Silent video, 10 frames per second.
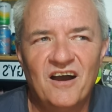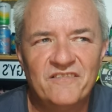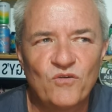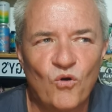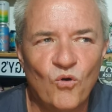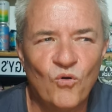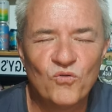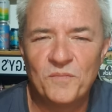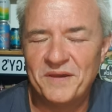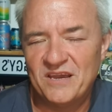of
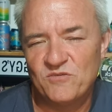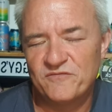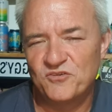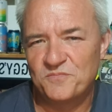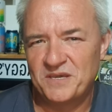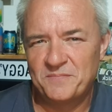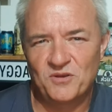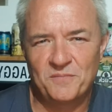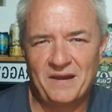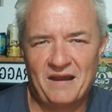all the beer review
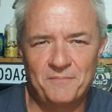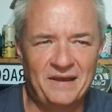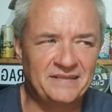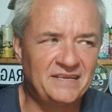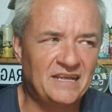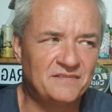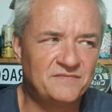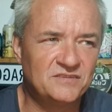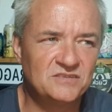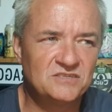people about bang the
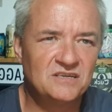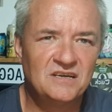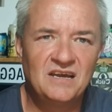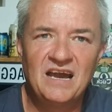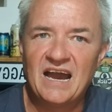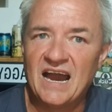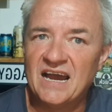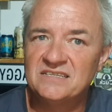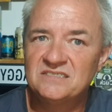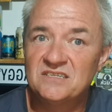elephant
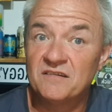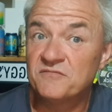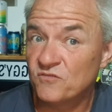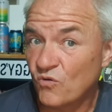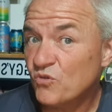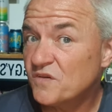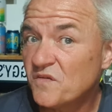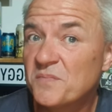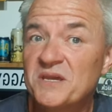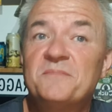and for all the
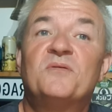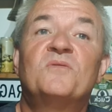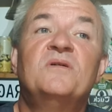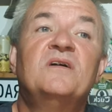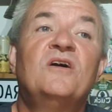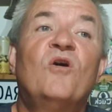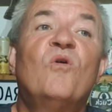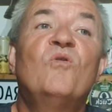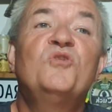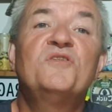other people
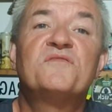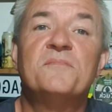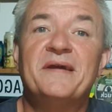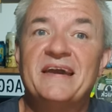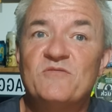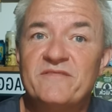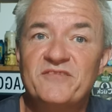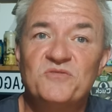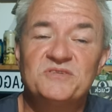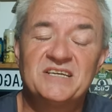all the other beer
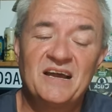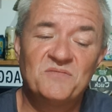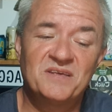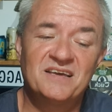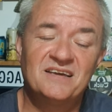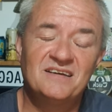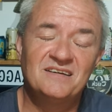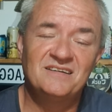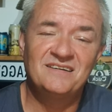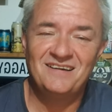reviewers out there
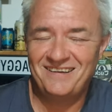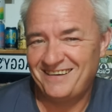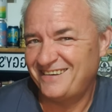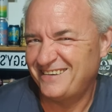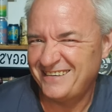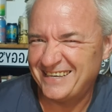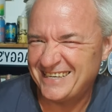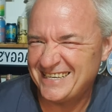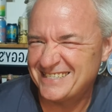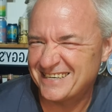you
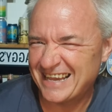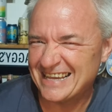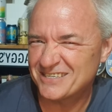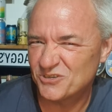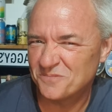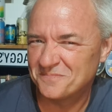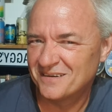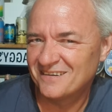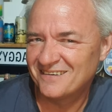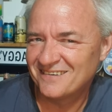need to get some
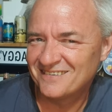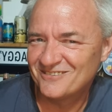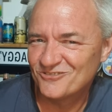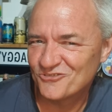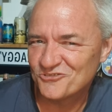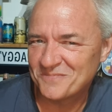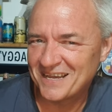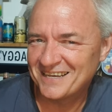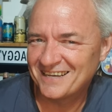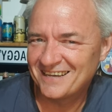trust me
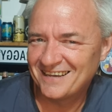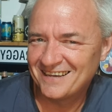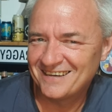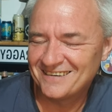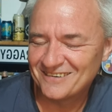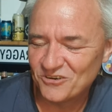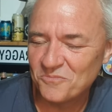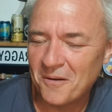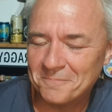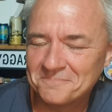
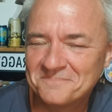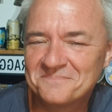come on